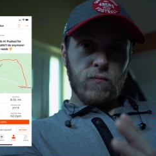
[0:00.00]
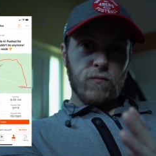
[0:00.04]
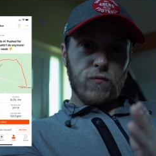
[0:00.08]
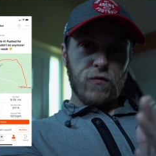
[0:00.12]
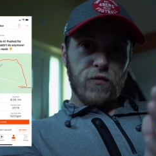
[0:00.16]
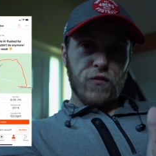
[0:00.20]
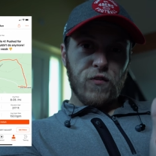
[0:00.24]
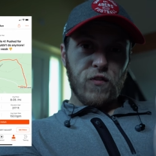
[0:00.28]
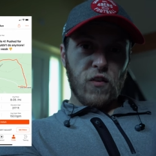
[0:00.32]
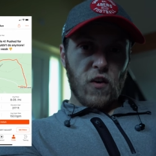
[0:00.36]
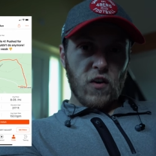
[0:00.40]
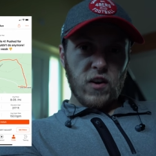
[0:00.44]

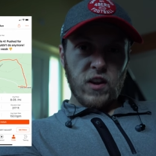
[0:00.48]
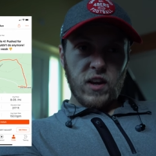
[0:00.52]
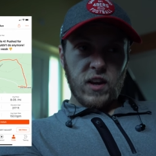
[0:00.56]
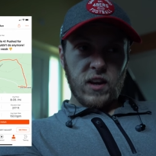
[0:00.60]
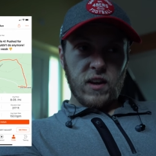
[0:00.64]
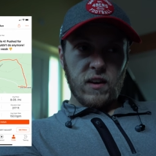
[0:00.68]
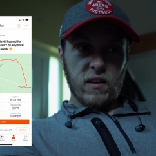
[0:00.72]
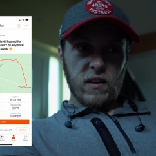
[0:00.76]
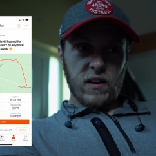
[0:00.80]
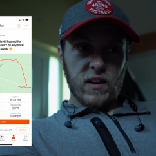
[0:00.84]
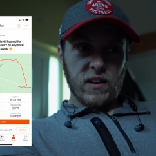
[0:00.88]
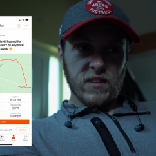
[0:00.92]

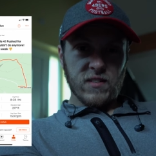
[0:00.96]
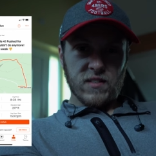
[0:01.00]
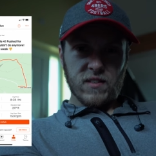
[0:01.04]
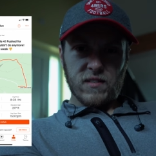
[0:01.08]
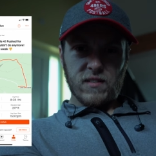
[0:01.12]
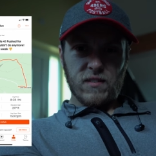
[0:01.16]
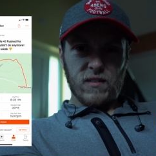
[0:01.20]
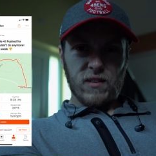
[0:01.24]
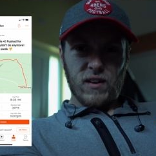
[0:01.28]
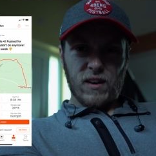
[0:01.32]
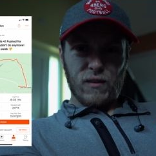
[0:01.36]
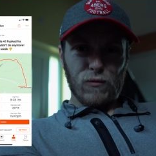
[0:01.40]
Funny, as, as
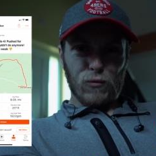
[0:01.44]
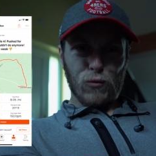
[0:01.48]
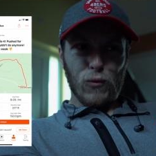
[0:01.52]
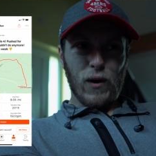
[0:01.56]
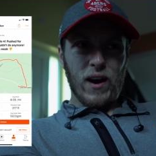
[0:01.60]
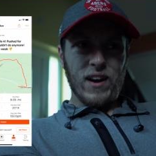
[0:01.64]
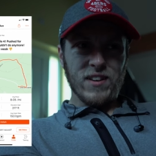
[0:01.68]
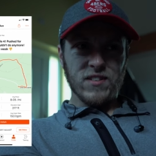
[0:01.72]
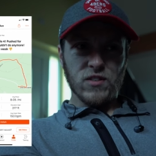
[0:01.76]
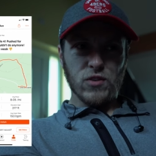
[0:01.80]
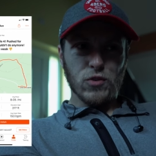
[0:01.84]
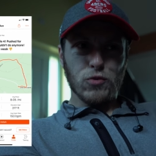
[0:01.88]

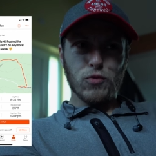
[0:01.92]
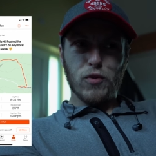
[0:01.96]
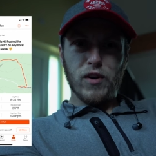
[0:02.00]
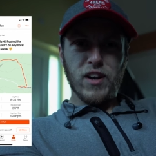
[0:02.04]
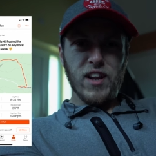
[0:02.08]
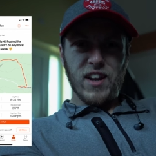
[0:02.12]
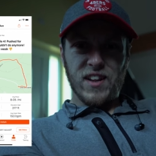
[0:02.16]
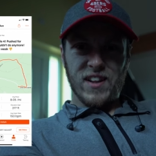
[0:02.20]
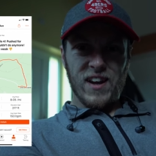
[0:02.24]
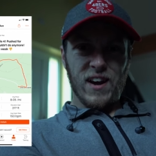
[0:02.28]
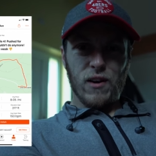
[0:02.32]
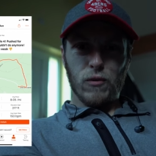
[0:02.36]
I was
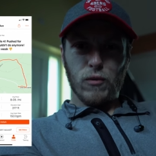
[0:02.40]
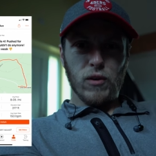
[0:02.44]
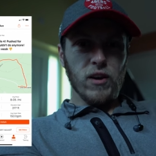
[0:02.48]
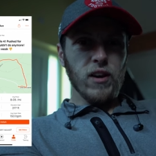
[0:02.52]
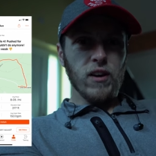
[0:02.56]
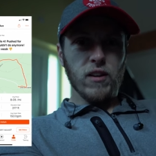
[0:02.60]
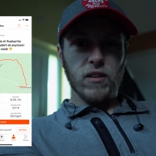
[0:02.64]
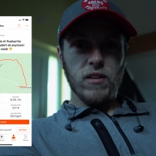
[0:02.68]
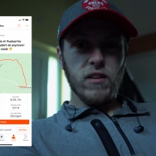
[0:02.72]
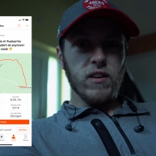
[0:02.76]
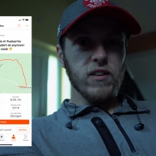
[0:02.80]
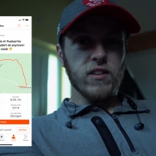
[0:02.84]
running
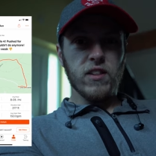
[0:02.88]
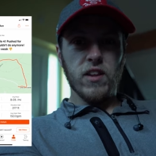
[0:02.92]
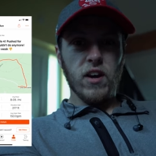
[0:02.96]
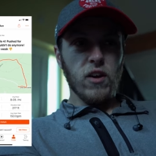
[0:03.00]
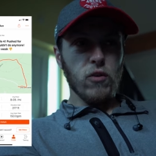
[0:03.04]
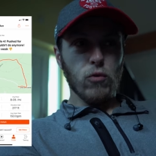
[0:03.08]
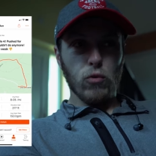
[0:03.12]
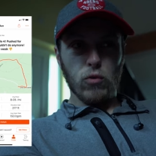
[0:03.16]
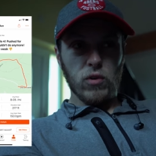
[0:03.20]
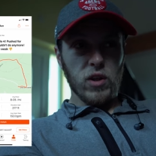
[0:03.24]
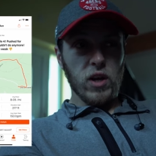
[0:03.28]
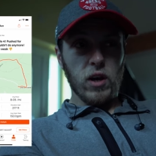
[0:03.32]
downhill, I'd
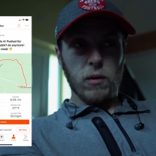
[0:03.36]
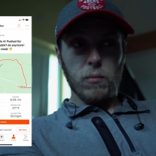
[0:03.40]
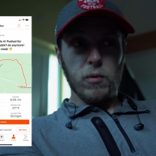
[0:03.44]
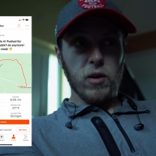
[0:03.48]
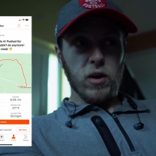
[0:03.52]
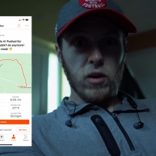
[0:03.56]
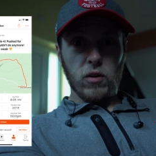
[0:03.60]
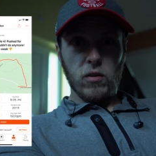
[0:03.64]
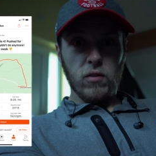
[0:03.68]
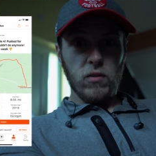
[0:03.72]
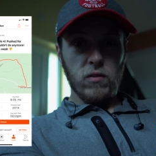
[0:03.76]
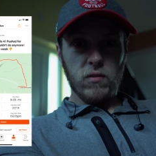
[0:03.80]
done all the
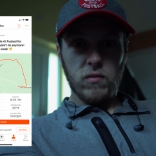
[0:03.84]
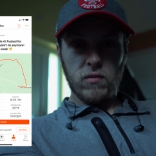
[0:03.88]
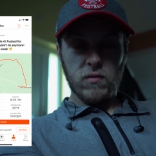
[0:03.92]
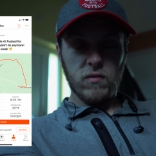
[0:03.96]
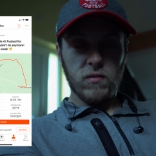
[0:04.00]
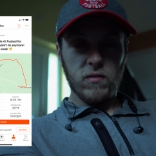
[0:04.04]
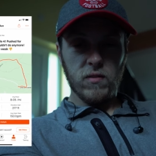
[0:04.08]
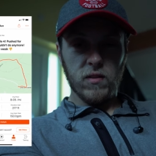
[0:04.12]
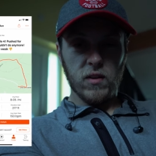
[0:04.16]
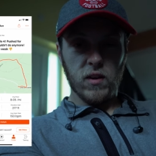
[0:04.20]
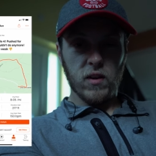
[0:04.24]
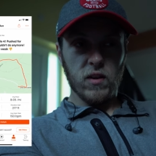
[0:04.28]
uphill,
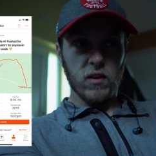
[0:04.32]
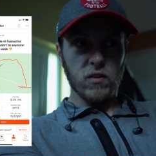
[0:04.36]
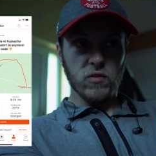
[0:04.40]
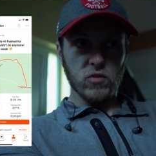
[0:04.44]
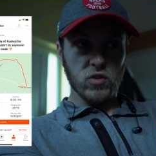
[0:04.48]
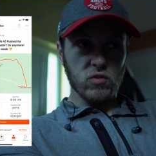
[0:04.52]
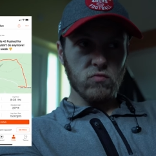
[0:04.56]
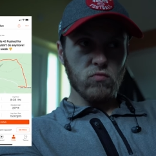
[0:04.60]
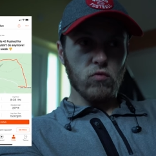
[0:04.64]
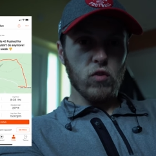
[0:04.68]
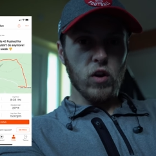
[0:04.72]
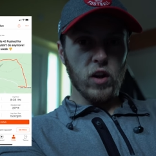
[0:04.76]
and then I
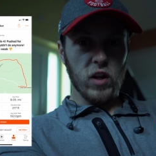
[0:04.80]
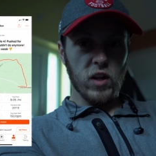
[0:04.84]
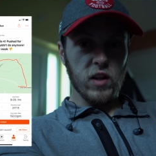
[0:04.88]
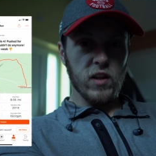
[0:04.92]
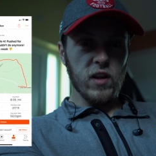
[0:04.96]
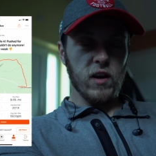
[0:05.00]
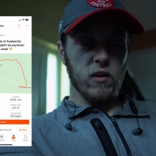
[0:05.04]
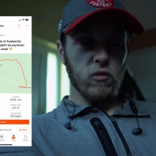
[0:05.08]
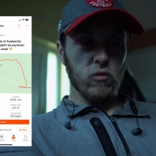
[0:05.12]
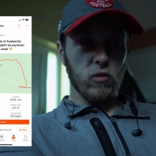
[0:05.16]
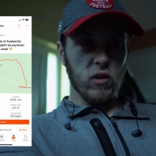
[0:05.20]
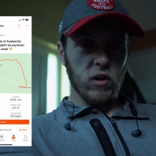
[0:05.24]
was running
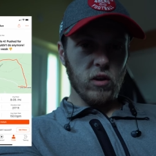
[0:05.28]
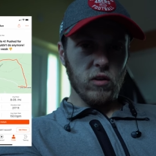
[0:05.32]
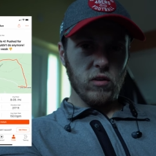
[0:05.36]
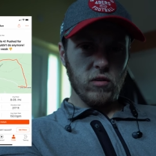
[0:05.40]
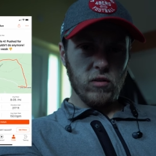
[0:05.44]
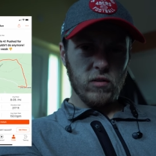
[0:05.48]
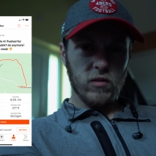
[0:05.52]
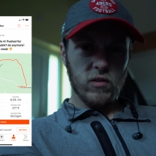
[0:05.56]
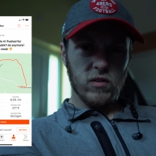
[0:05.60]
downhill,